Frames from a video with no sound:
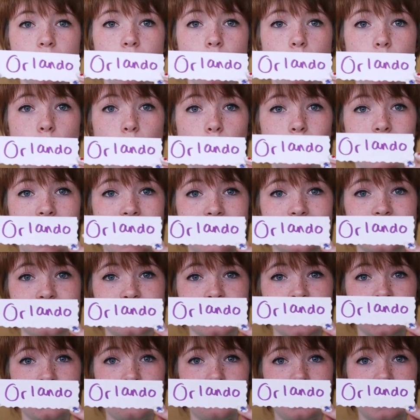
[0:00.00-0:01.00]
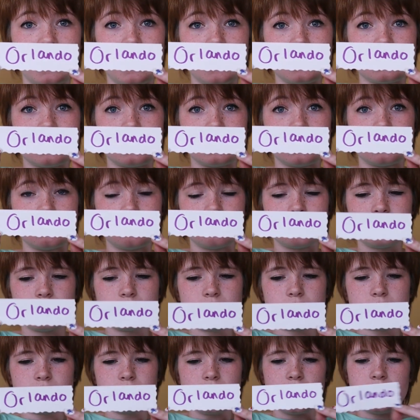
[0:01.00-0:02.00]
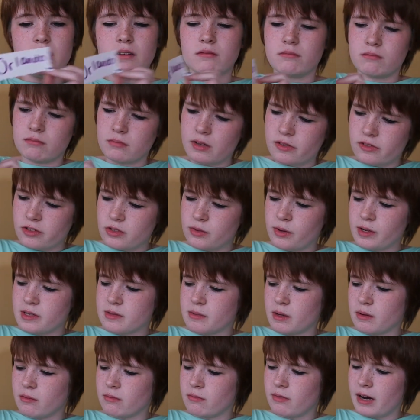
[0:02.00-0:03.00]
Orlando is, I'm supposed to, my